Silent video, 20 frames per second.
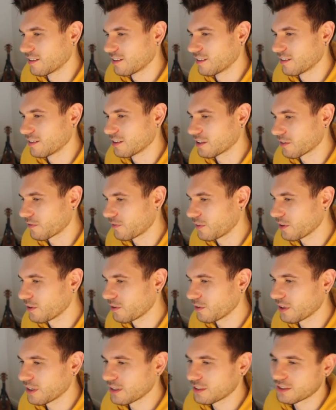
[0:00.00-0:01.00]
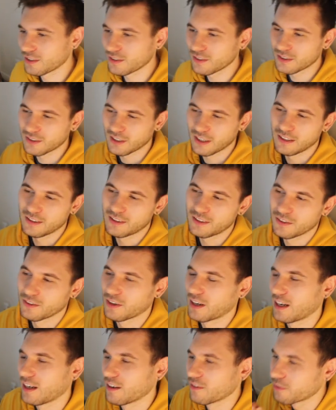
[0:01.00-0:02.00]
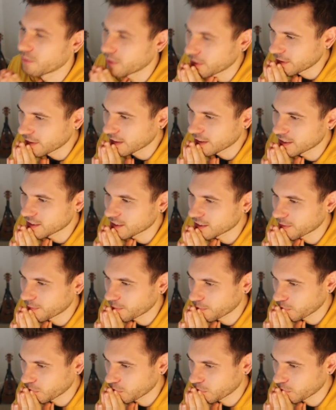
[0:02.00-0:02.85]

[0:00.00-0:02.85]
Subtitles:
There's a few issues that I do have with this.